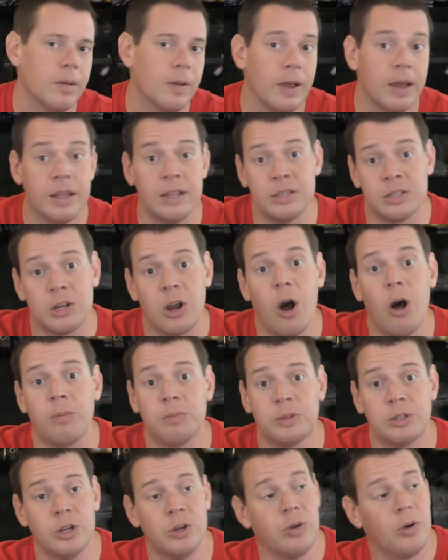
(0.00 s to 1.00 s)
And the
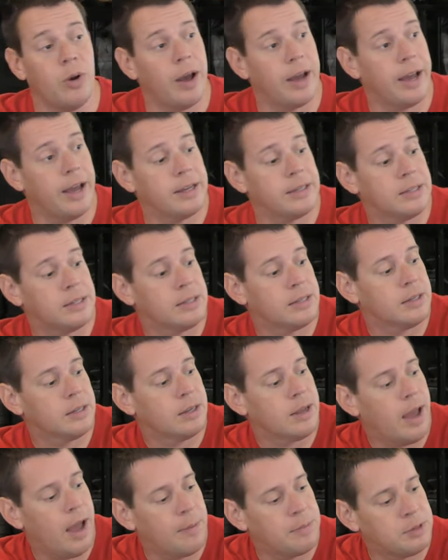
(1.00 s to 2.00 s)
sculpt too, I guess.
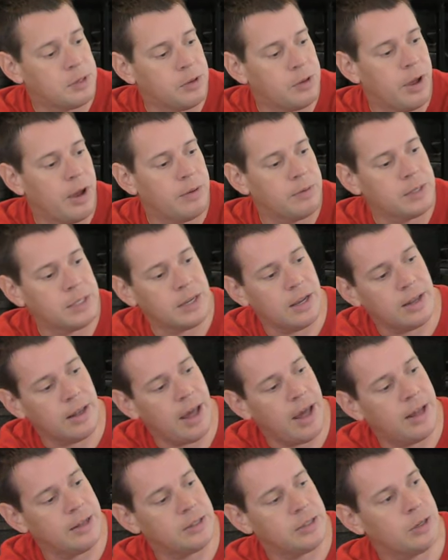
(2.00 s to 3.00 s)
Absolutely, I would say
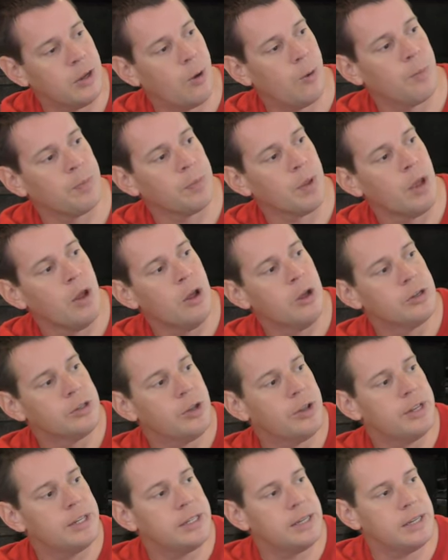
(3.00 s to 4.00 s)
that. So
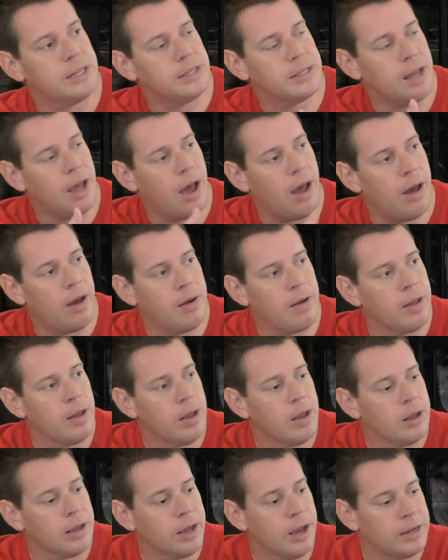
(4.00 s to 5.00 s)
this is
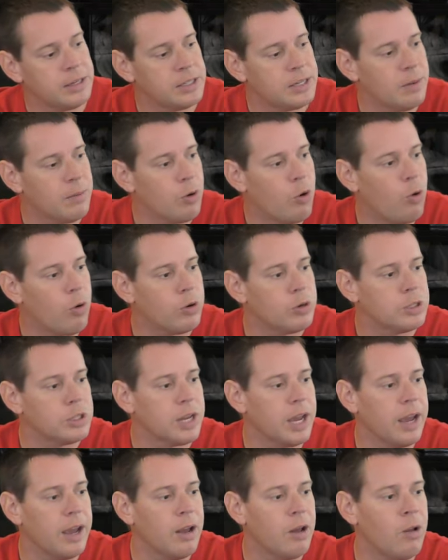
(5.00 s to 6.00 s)
Custom quarter
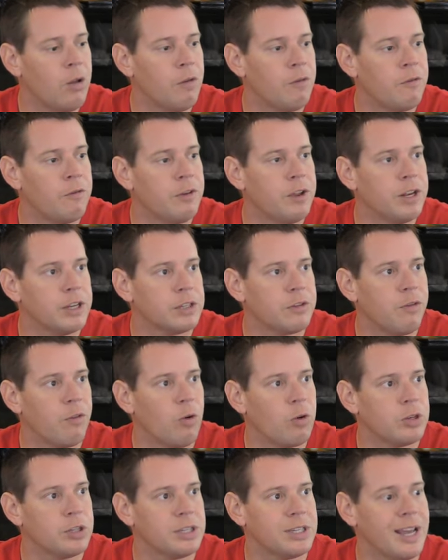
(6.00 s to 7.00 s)
scale Phoenix
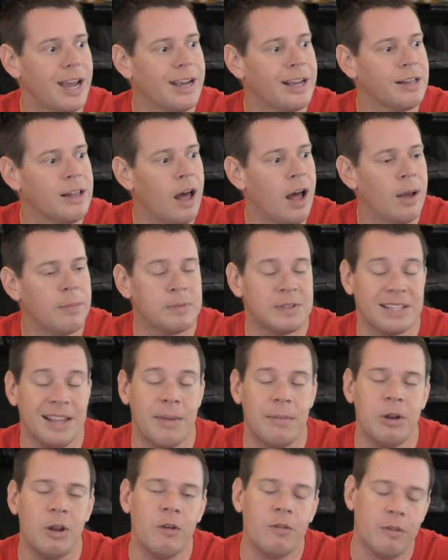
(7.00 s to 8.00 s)
Force Cyclops.
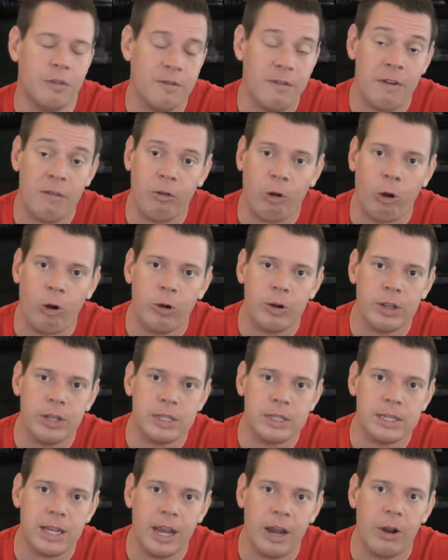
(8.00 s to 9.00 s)
Let me know if you've ever heard of
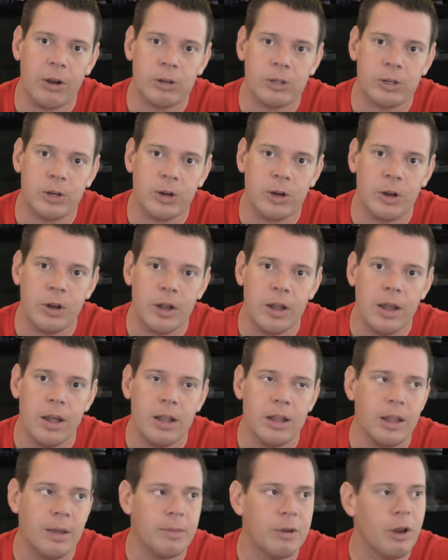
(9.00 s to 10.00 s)
this character.
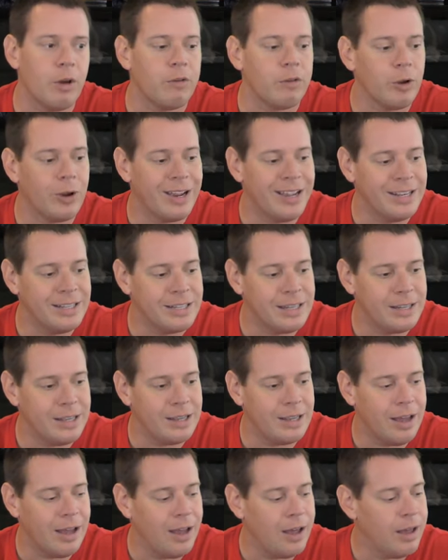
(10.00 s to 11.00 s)
Let me know if you're into
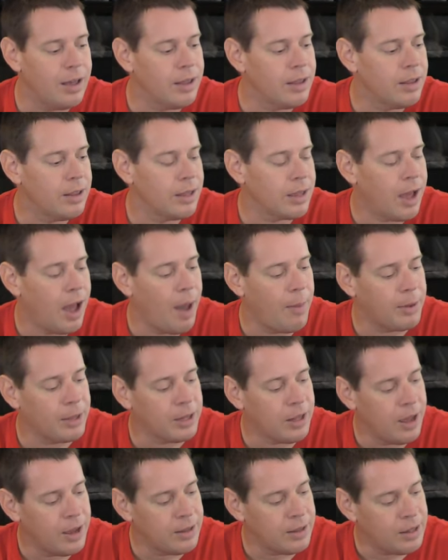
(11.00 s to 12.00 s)
the comic
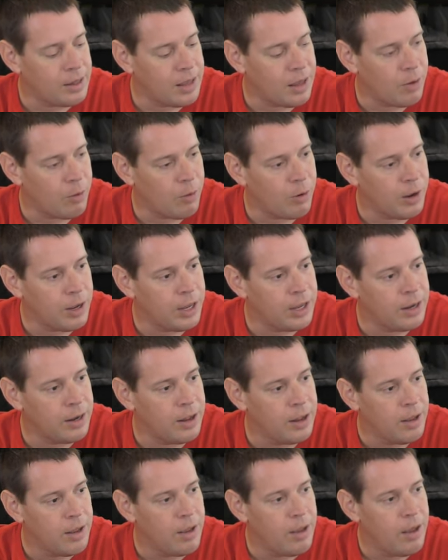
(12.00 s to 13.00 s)
line that they were in.